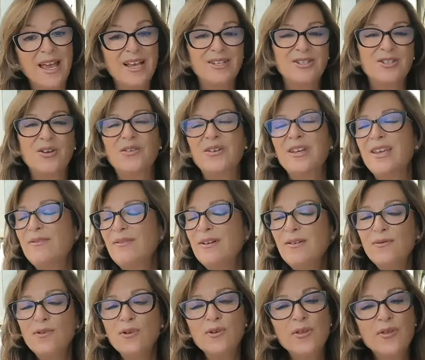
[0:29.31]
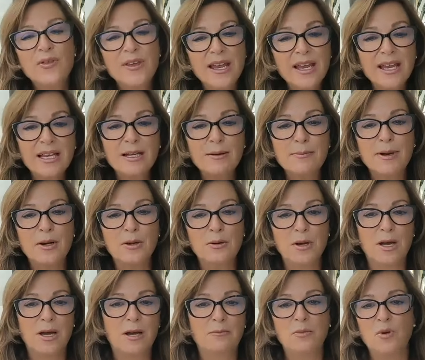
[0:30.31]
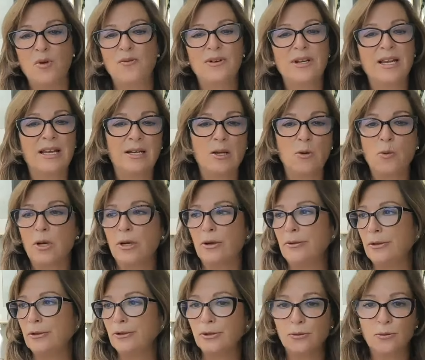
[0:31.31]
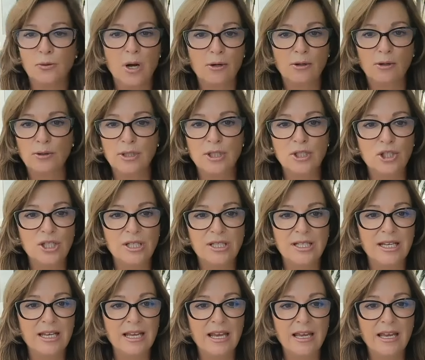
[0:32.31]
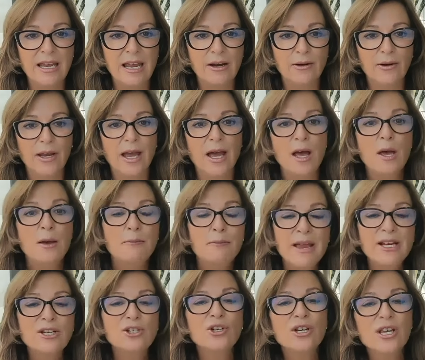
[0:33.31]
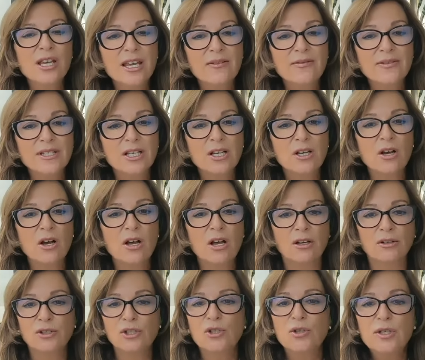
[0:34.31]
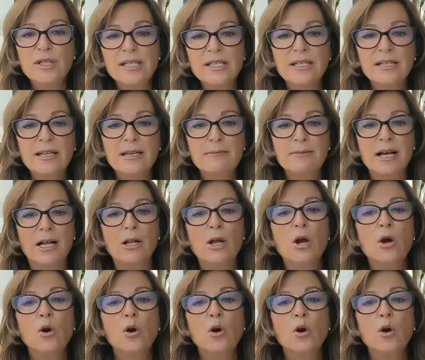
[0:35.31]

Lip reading: So even if you're thinking about moving anywhere in the Toronto or GTA area, make sure you give us a call, shoot us an email,